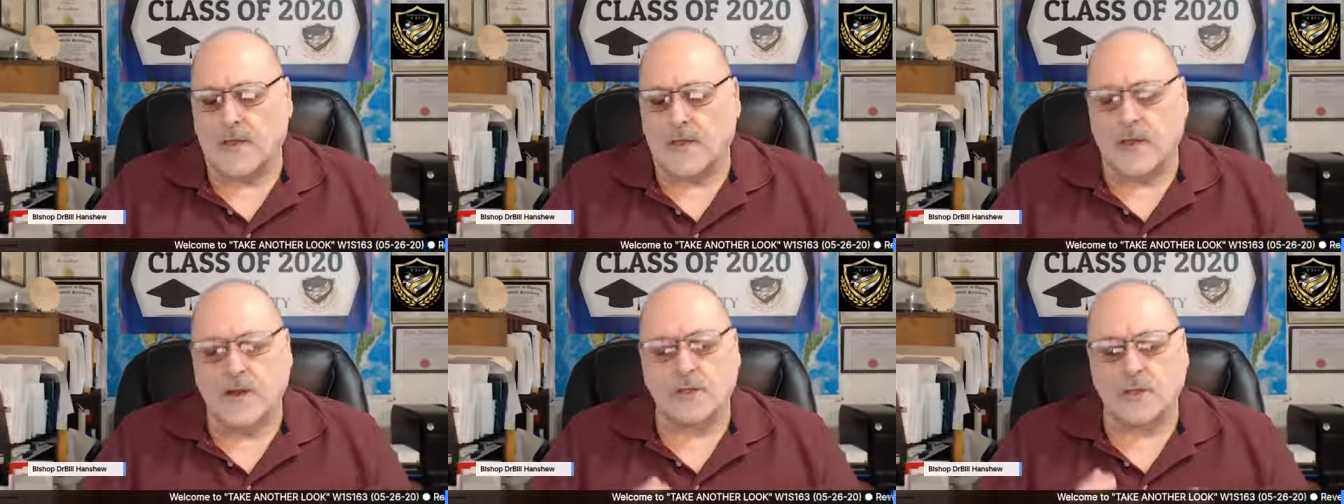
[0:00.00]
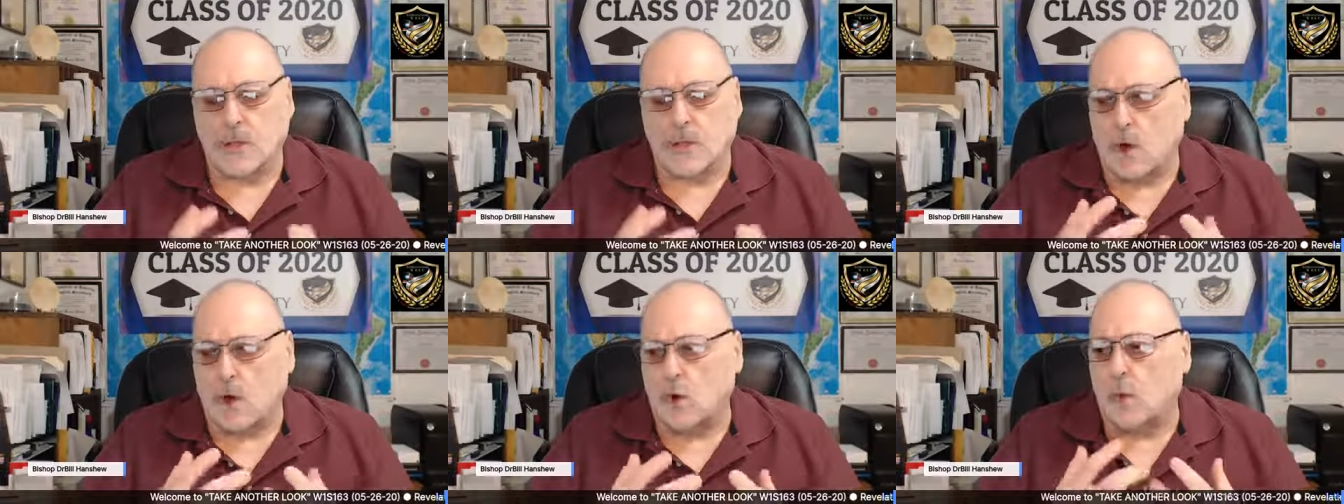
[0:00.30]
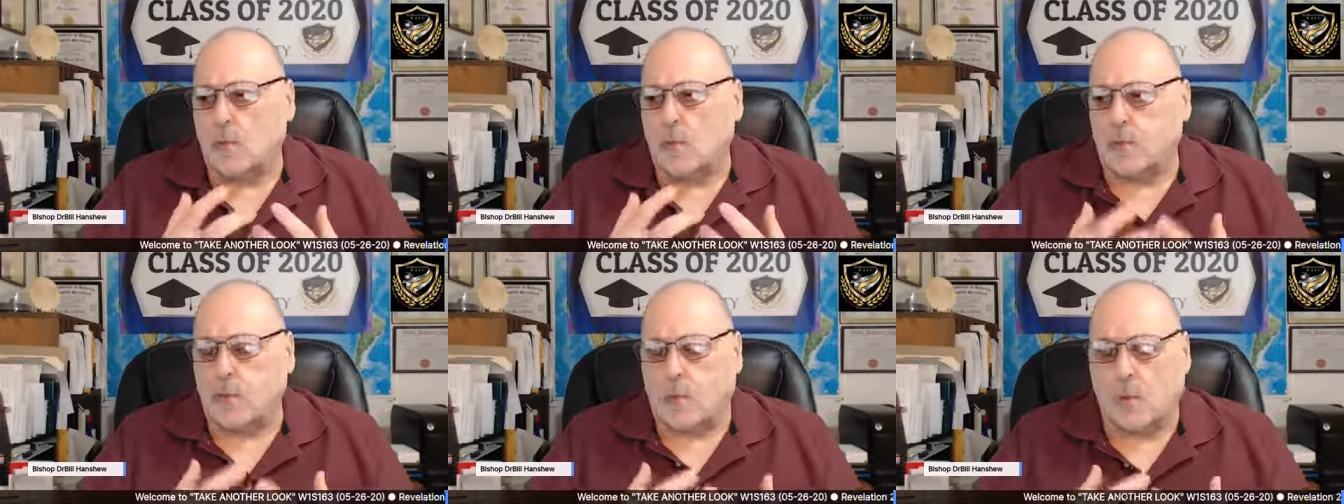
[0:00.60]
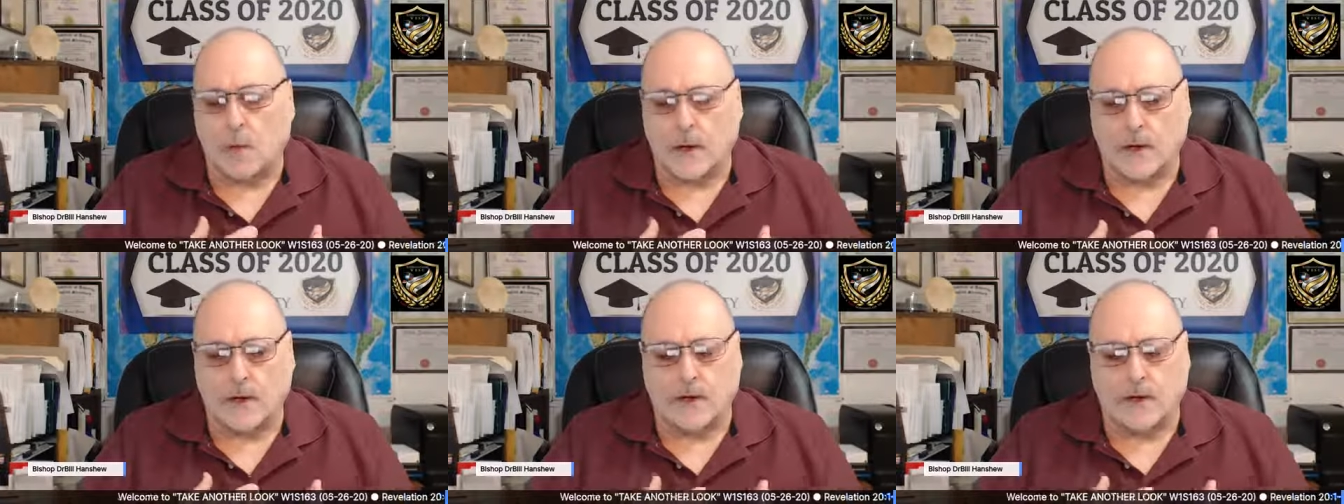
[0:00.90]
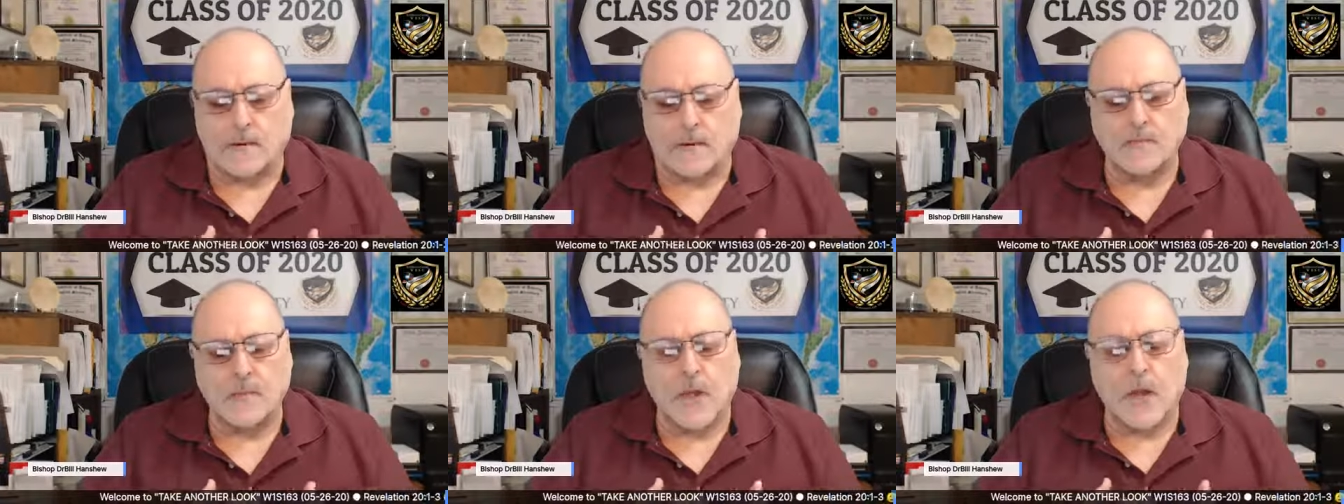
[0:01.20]
That is the whole
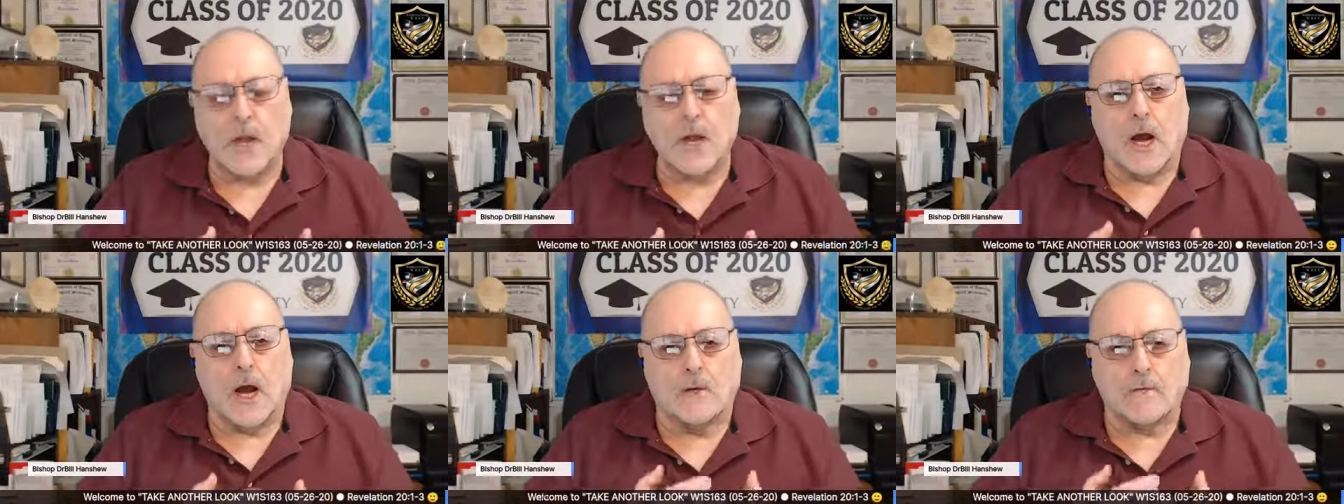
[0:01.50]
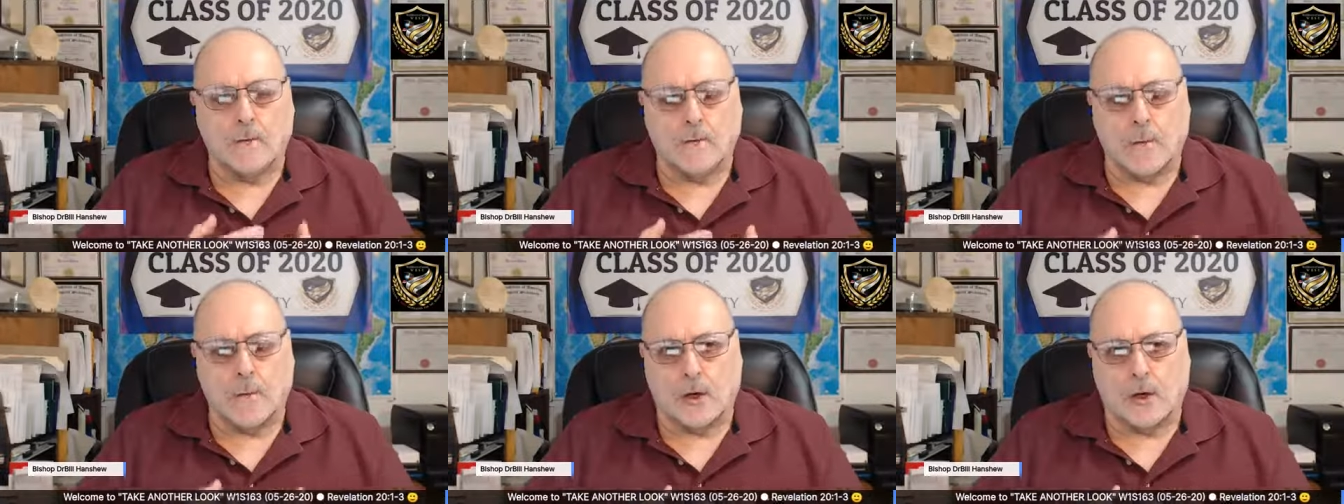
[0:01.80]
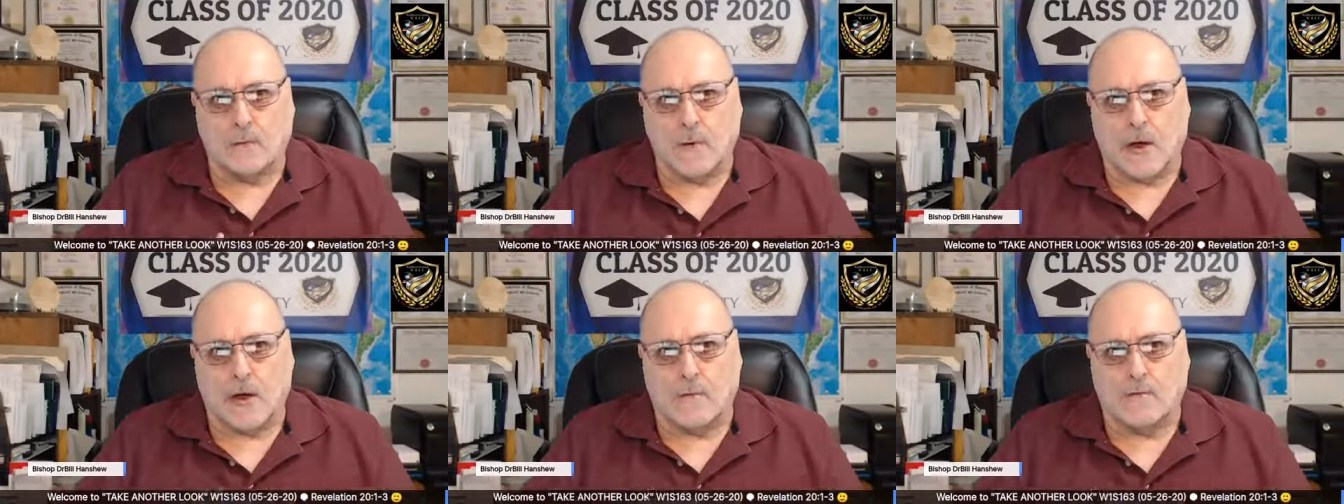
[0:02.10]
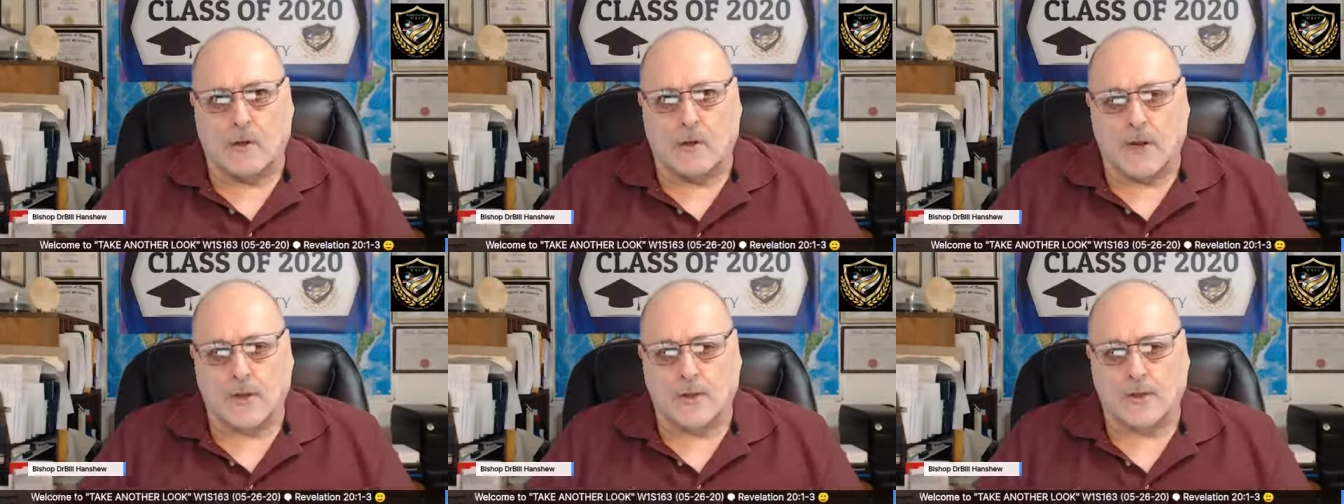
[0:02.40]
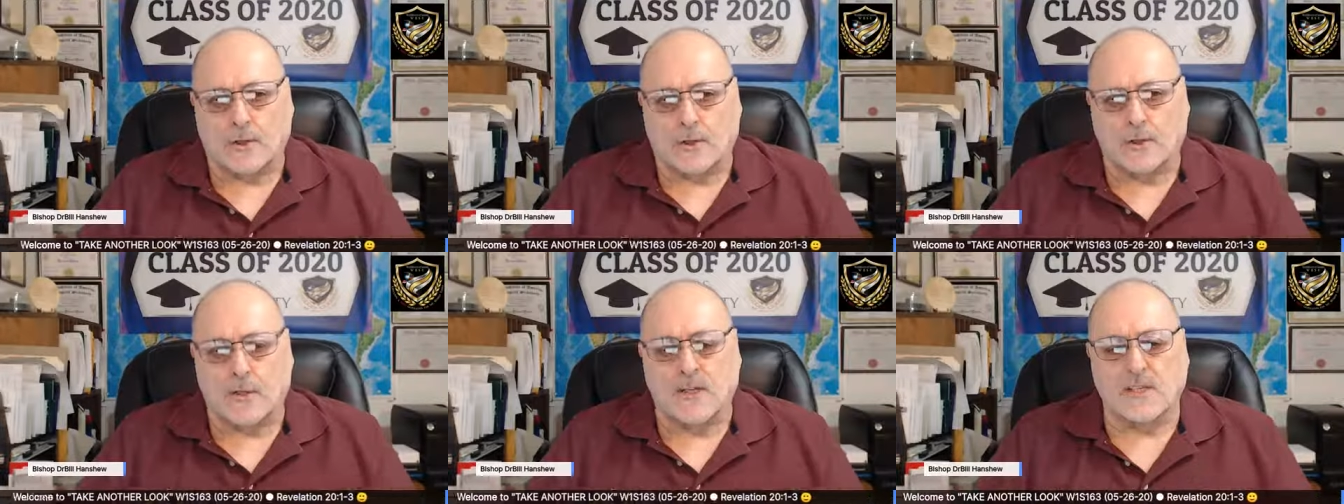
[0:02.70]
point of the book of
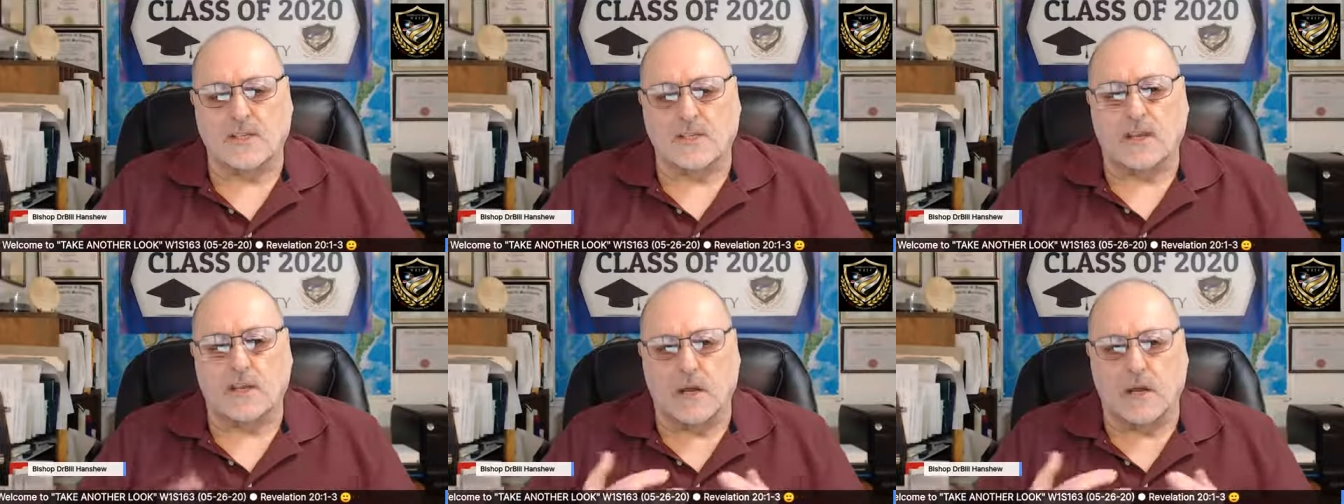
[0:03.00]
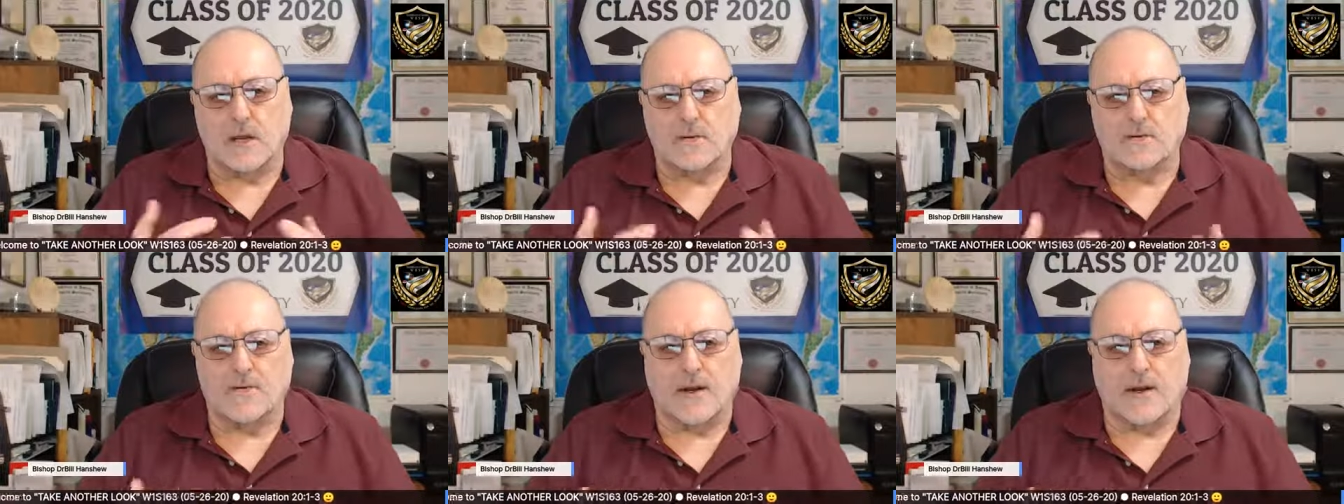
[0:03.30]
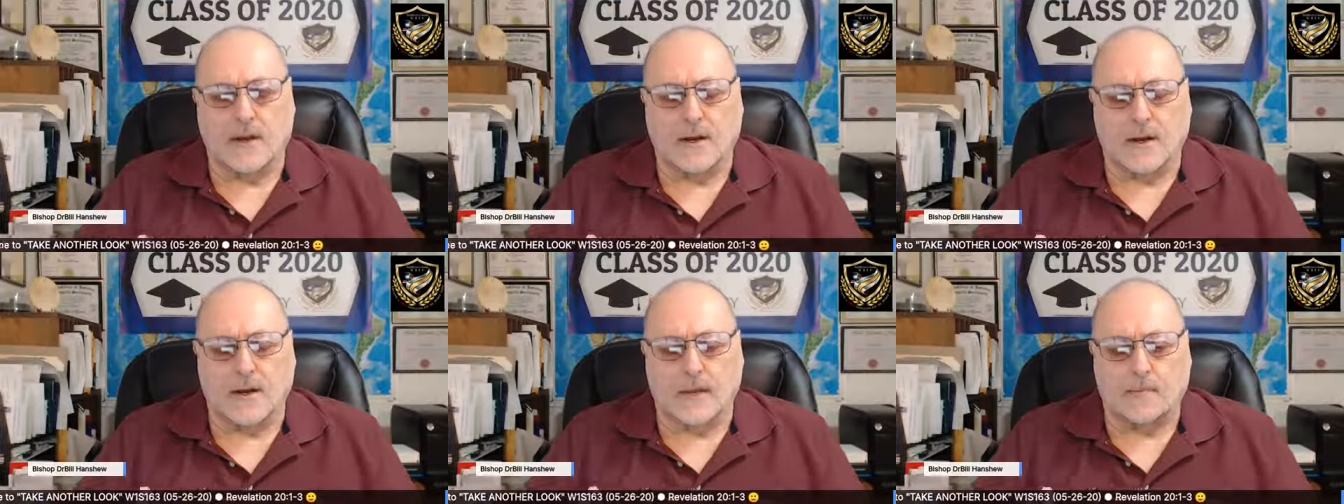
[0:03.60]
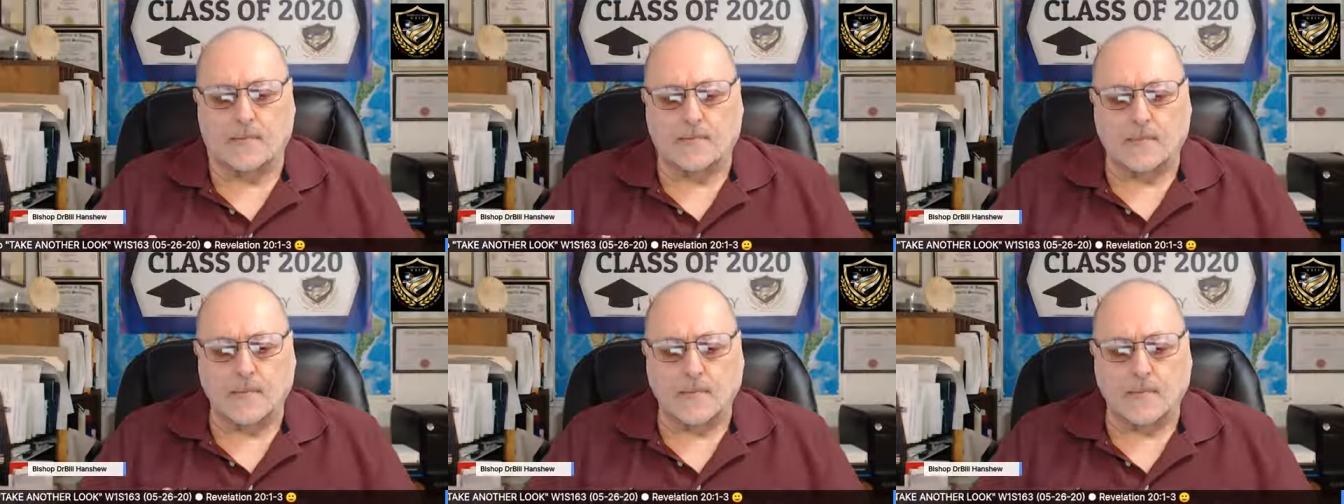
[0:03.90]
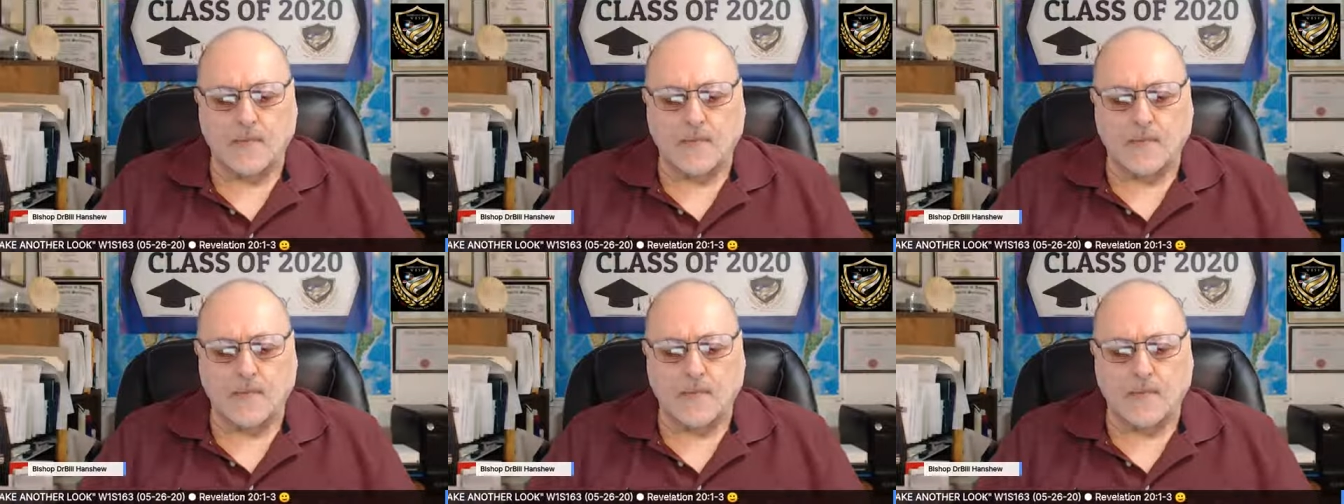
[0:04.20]
Revelation is an unveiling.